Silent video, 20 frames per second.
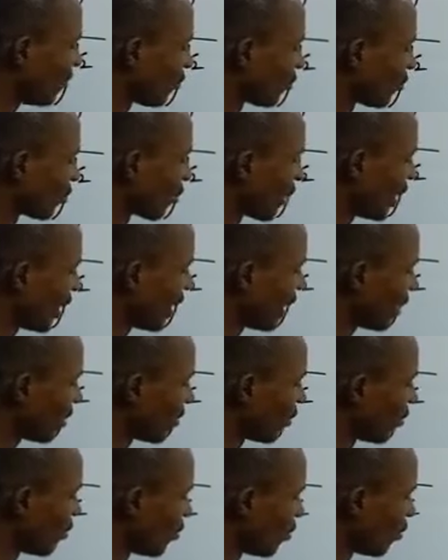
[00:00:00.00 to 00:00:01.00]
is 3
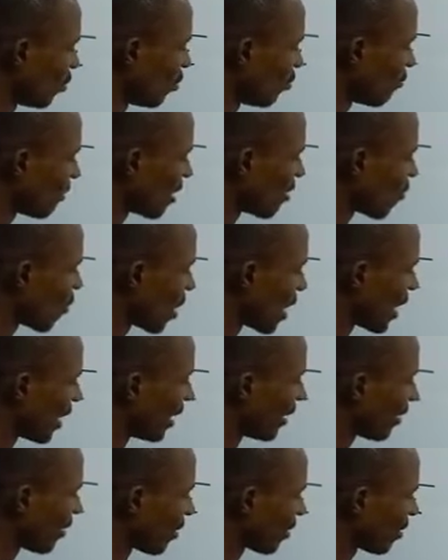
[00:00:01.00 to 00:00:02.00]
over
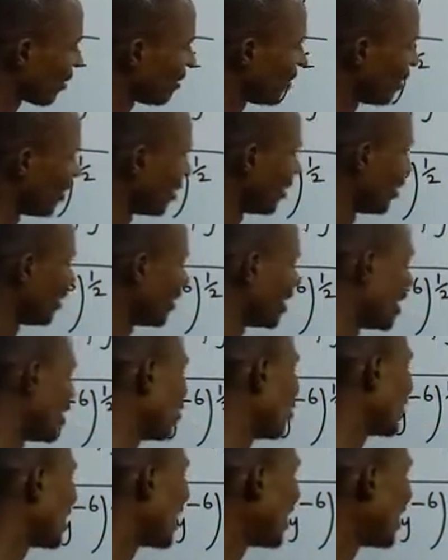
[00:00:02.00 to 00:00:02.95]
y. Now look